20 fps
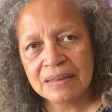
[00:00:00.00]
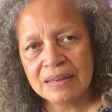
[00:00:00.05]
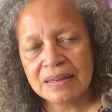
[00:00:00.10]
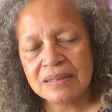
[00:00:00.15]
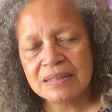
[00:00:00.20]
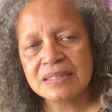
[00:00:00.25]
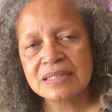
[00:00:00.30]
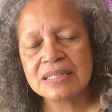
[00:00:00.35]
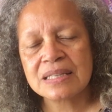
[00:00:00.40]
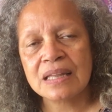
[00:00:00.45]

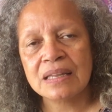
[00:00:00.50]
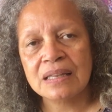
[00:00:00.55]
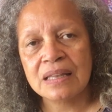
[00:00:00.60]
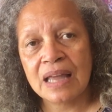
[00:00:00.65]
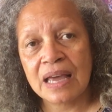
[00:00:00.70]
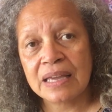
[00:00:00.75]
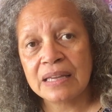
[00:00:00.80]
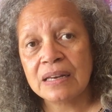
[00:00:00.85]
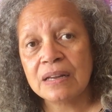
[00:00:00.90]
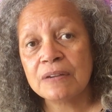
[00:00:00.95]
is the
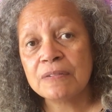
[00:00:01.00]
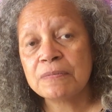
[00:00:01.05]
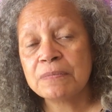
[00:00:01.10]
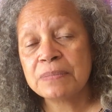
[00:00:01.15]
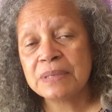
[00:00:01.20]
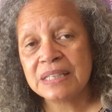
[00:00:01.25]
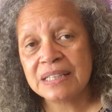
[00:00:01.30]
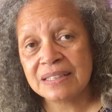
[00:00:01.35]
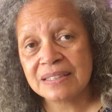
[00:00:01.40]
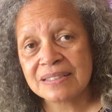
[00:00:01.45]
light of
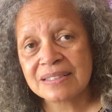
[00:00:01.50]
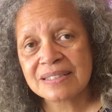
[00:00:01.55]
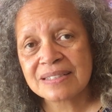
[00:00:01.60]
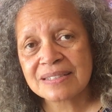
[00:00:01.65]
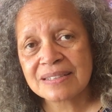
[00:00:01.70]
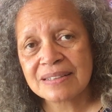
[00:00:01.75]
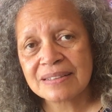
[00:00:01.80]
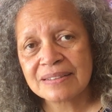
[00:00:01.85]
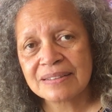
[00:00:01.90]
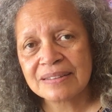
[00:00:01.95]
peace.
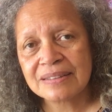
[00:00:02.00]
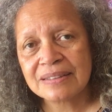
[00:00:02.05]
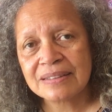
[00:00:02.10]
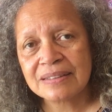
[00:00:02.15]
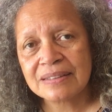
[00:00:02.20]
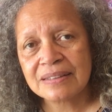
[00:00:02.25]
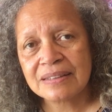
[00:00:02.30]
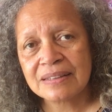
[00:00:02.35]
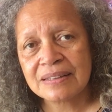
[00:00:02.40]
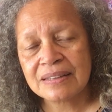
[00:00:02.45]

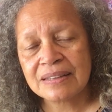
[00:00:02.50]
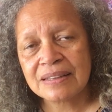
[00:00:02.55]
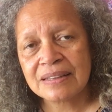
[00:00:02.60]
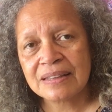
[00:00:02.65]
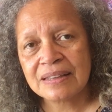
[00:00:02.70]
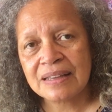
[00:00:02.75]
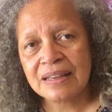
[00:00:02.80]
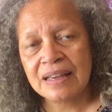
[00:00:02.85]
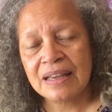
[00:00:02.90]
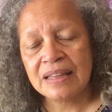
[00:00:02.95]

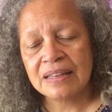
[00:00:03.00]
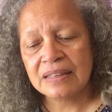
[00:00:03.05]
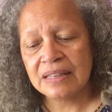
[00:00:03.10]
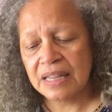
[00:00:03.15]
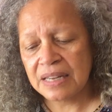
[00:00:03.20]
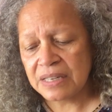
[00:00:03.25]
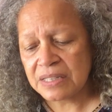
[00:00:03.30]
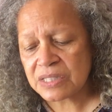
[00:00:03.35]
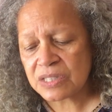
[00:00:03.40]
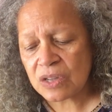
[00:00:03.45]

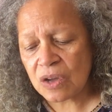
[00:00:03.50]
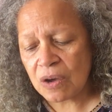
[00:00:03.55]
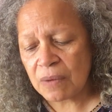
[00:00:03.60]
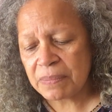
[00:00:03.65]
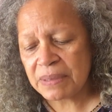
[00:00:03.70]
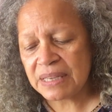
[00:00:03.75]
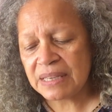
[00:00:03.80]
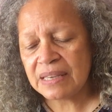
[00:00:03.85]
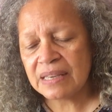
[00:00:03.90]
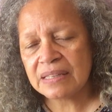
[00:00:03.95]
Let us all
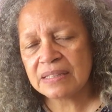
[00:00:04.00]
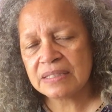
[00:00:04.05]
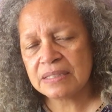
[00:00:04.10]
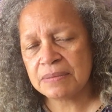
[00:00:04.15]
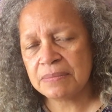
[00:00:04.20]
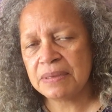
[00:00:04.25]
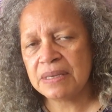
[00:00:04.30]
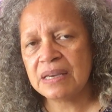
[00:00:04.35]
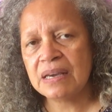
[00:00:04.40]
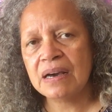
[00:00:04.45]
begin to
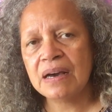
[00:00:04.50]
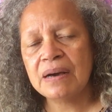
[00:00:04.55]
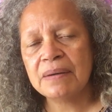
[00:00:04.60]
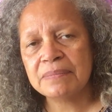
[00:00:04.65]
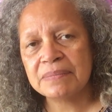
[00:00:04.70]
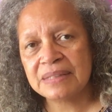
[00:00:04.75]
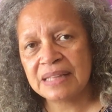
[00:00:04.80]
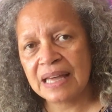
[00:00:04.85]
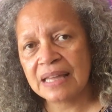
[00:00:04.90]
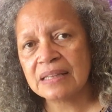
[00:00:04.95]

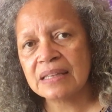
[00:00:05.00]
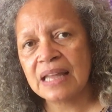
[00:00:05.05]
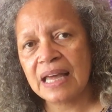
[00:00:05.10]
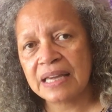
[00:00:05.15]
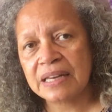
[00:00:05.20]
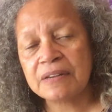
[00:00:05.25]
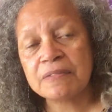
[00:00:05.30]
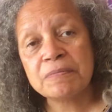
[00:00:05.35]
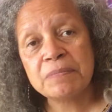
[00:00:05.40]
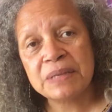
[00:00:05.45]
become that
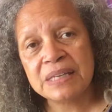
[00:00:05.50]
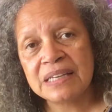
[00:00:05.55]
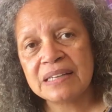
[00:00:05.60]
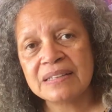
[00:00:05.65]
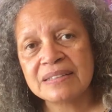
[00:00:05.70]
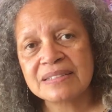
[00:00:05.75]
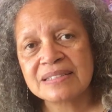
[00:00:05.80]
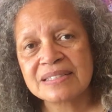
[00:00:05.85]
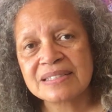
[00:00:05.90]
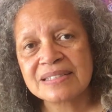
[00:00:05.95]
light of
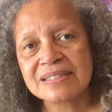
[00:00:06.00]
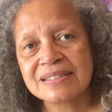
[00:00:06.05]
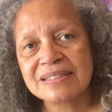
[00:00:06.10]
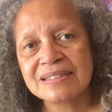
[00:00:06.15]
peace.